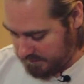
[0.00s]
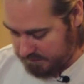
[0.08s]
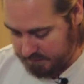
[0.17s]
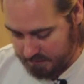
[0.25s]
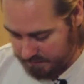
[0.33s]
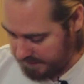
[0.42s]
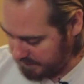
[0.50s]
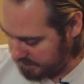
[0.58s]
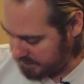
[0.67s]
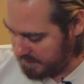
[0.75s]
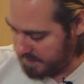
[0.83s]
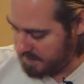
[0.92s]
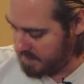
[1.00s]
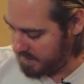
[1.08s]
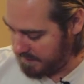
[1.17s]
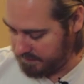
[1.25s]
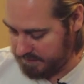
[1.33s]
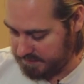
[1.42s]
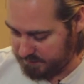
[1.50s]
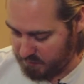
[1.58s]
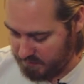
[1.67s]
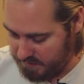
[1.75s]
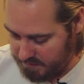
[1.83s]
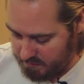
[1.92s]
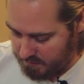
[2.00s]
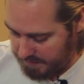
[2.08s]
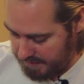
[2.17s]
So next thing, at this point, you